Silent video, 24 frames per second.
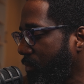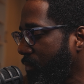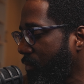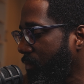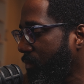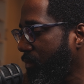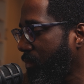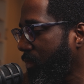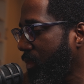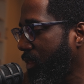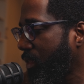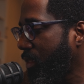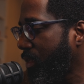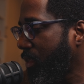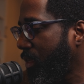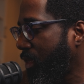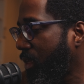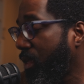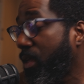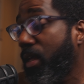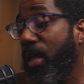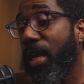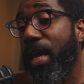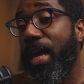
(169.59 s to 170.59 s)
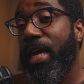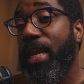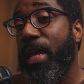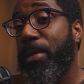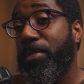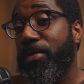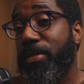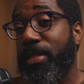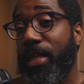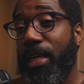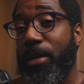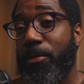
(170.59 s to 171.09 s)
And
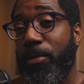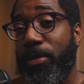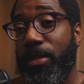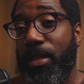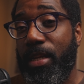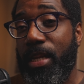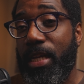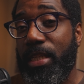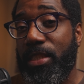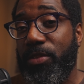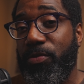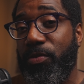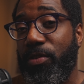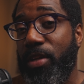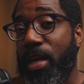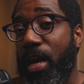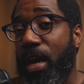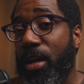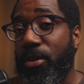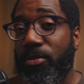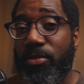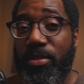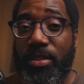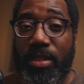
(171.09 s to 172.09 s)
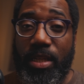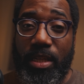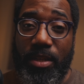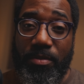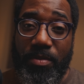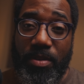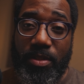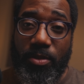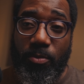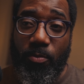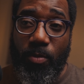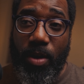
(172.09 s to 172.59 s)
I'm sticking with the lens for now. I don't see any
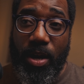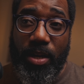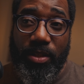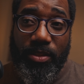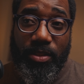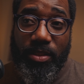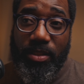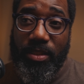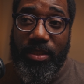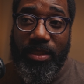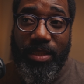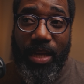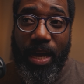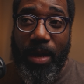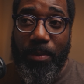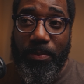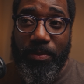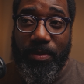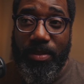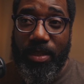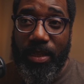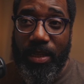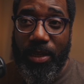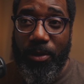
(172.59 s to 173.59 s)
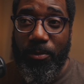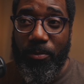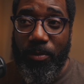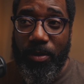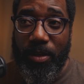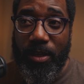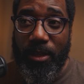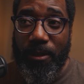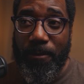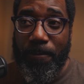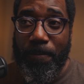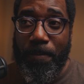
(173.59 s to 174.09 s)
reason why I should stop sticking
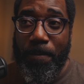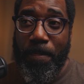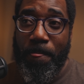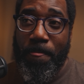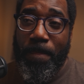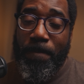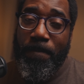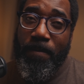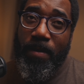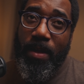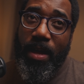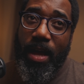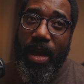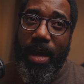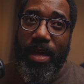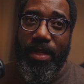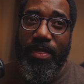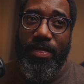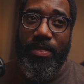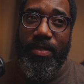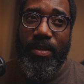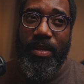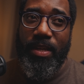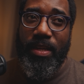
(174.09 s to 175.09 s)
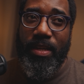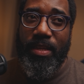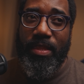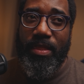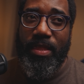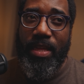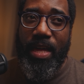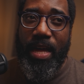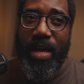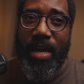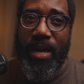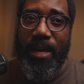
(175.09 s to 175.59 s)
with it. I think
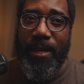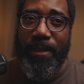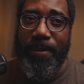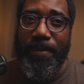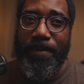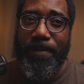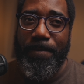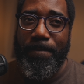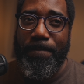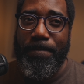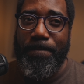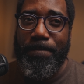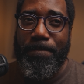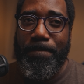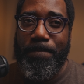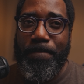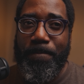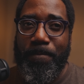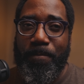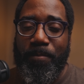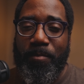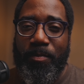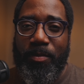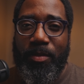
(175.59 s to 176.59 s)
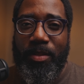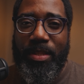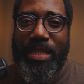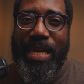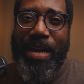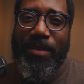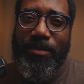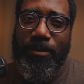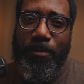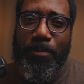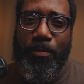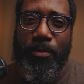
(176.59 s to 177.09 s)
that you
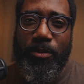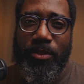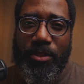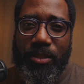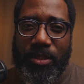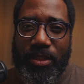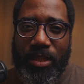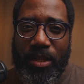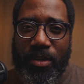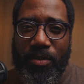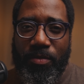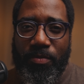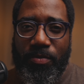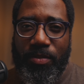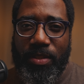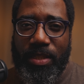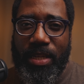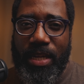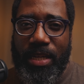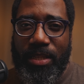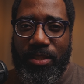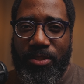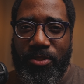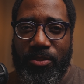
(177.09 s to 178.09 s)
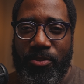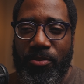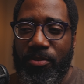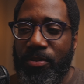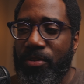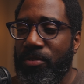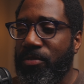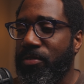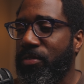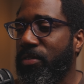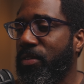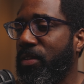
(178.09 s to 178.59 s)
have to push yourself to get
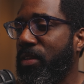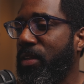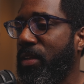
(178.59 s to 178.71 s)
certain